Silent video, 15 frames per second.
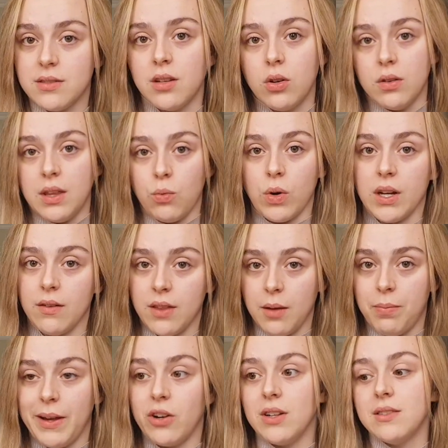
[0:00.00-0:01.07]
So one of their
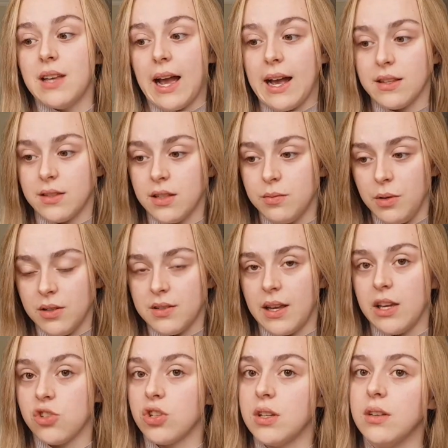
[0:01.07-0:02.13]
parents has this
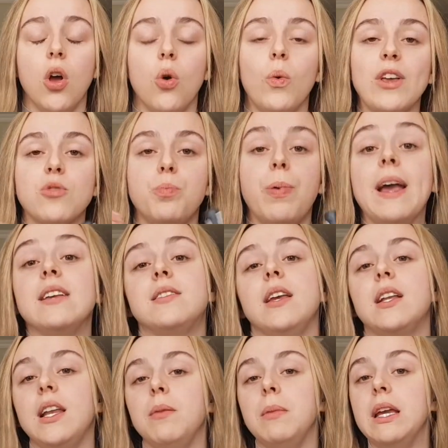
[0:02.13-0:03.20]
mutation, which
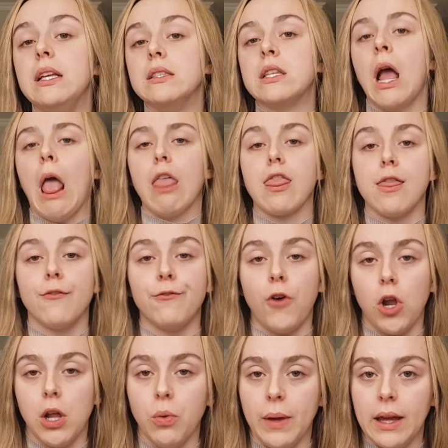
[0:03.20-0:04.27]
basically means the
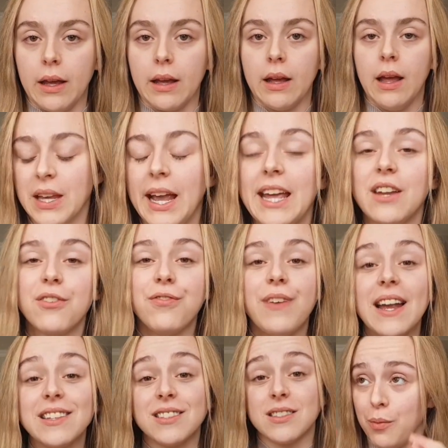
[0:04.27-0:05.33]
following. It
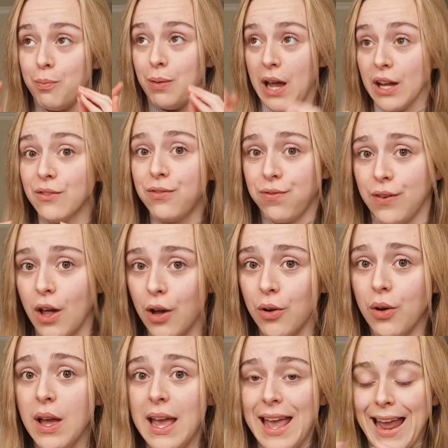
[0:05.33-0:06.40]
affects the blood flow
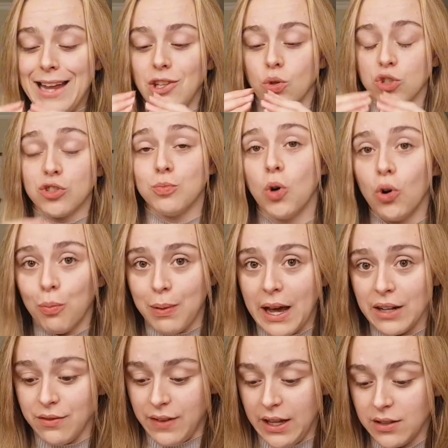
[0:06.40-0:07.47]
in your small
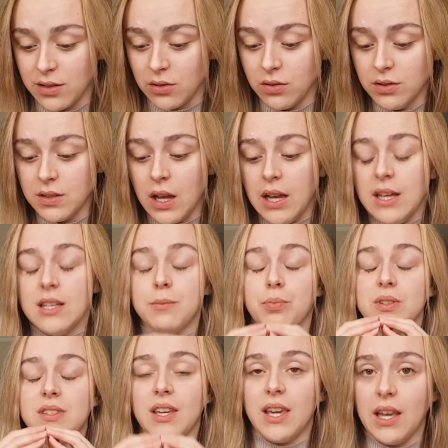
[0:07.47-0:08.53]
blood vessels,
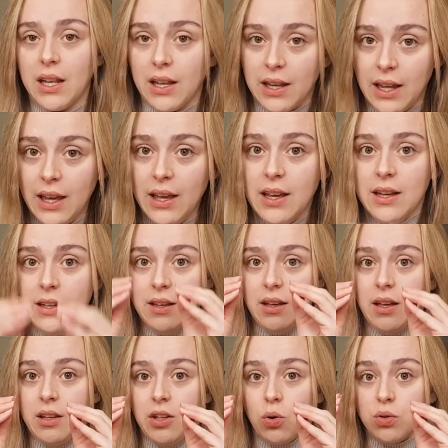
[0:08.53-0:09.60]
particularly
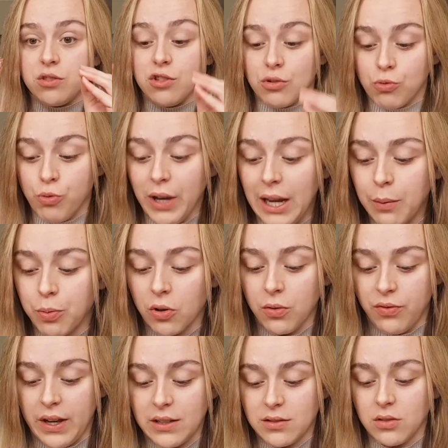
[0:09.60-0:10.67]
your cerebral
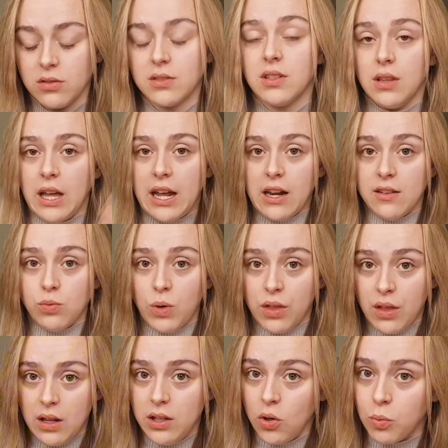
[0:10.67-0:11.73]
vessels, that is
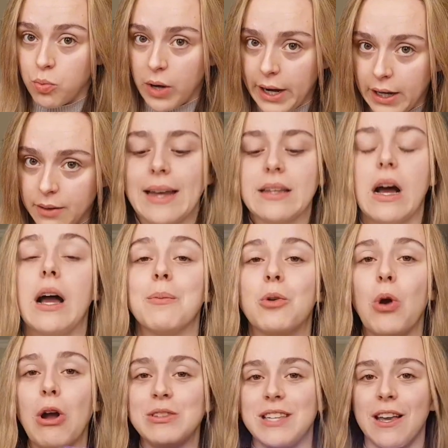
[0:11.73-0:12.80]
within your brain. And I'm
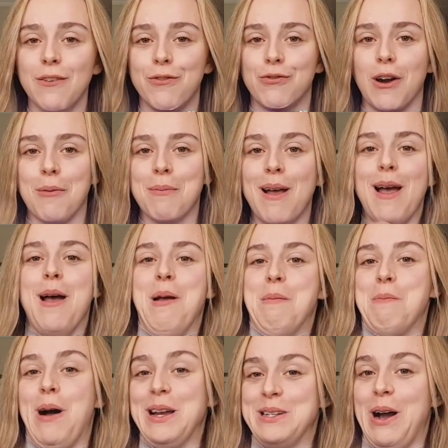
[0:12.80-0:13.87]
quoting from
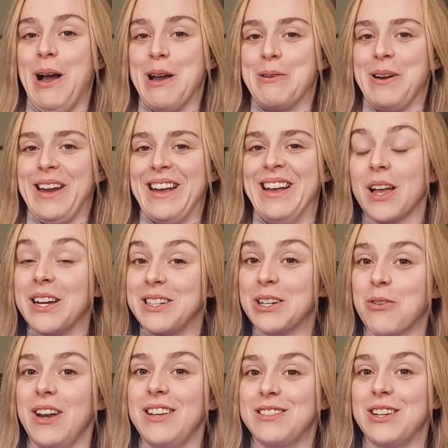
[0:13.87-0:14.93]
my diary. I did
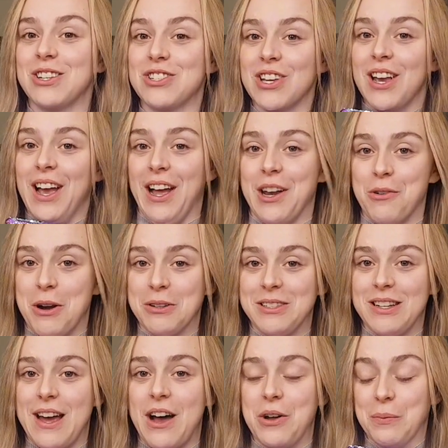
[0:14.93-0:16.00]
research and I wrote it
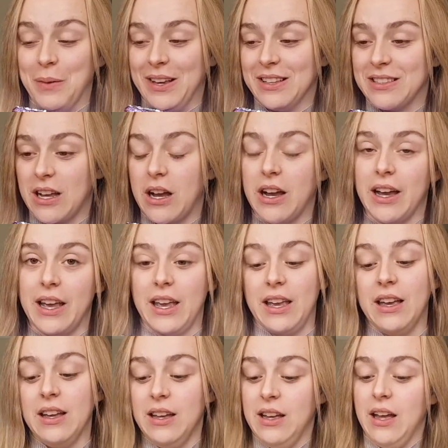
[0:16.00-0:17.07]
down because I
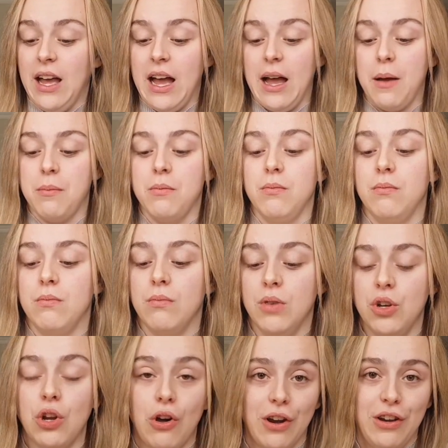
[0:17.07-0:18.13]
am
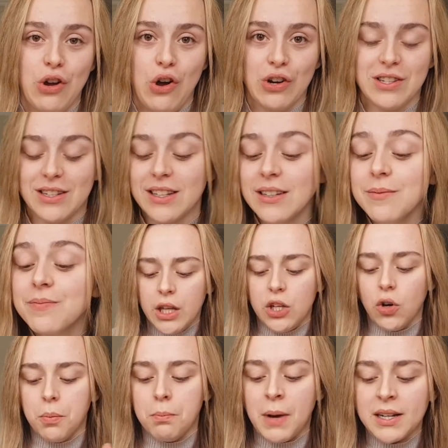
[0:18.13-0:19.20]
not a doctor.
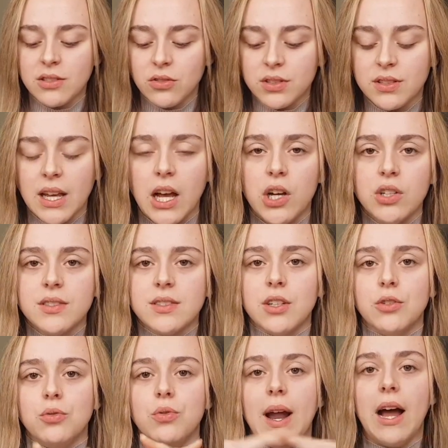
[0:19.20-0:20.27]
Your muscle cells
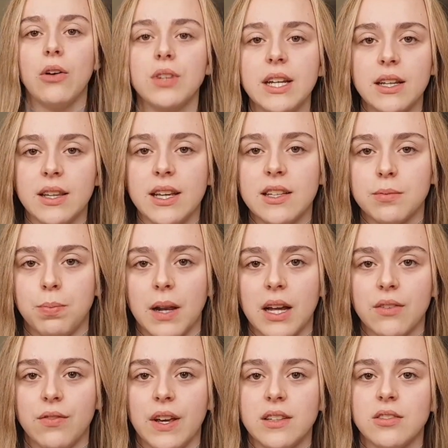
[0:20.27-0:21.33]
surrounding these
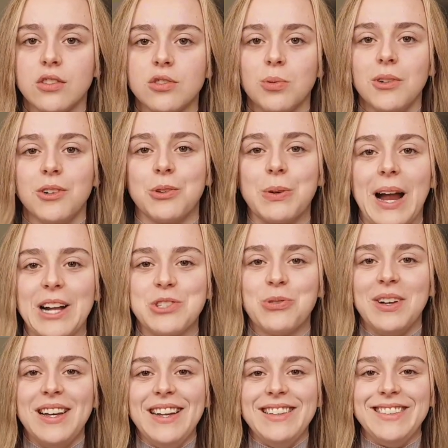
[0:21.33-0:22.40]
blood vessels will
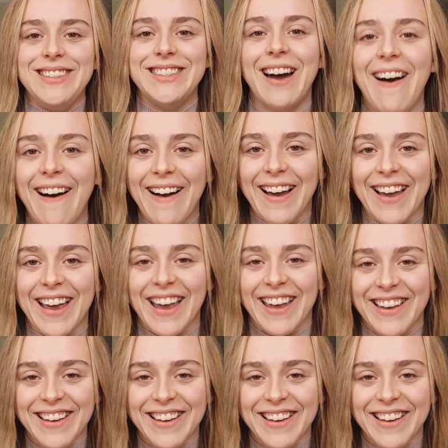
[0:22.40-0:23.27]
gradually die.